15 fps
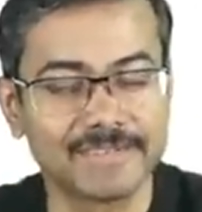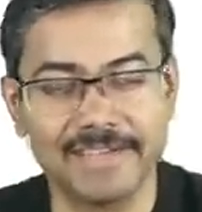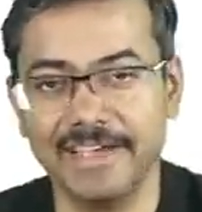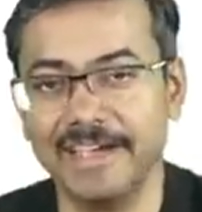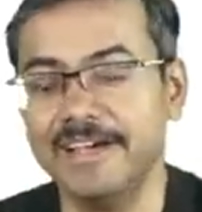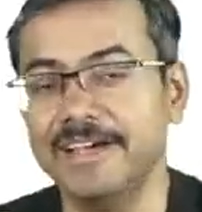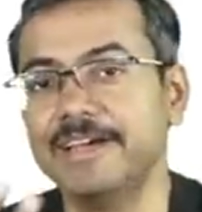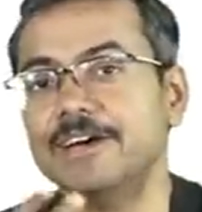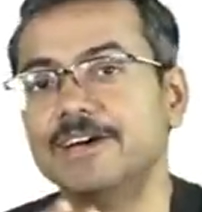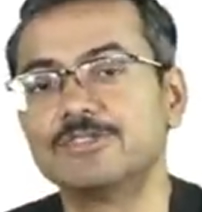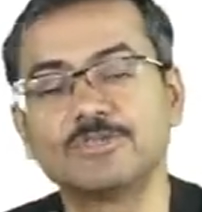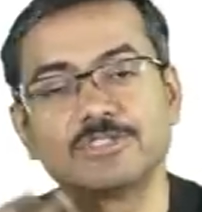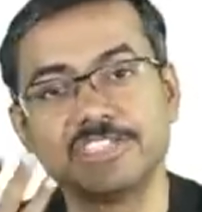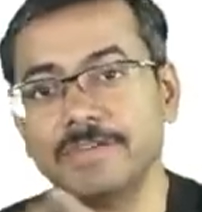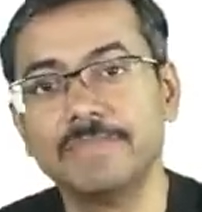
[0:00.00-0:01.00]
Yeah,
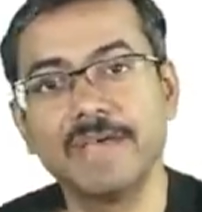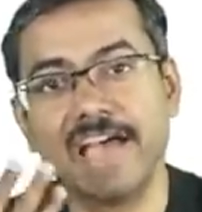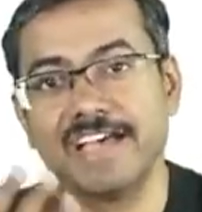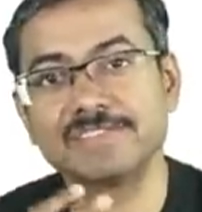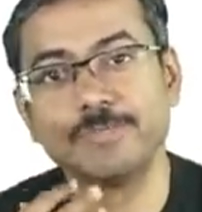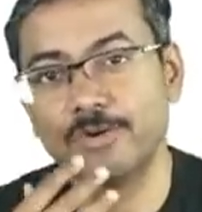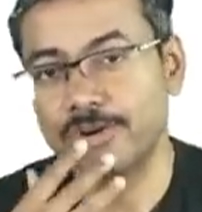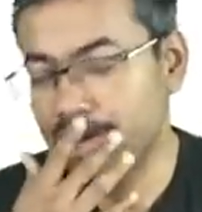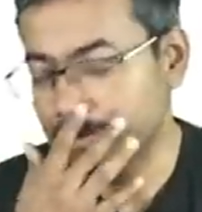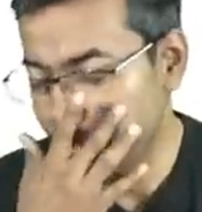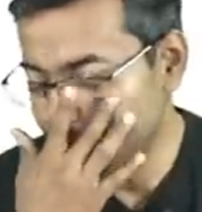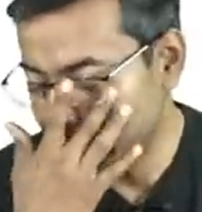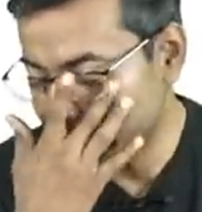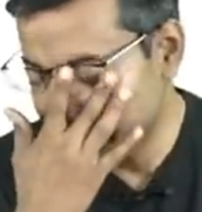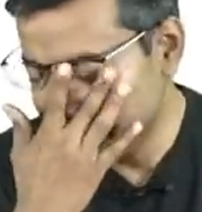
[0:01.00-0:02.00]
so she has more and
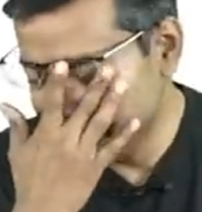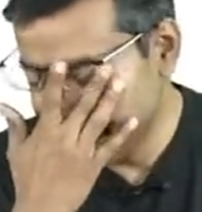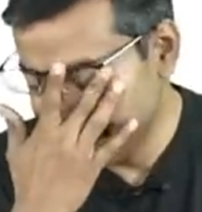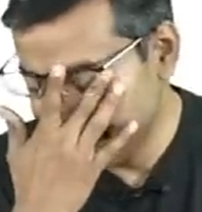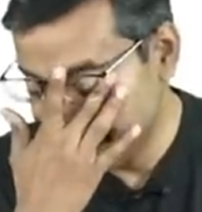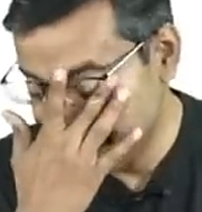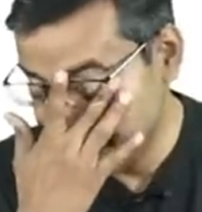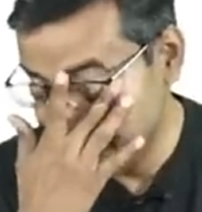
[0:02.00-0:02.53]
more melanin.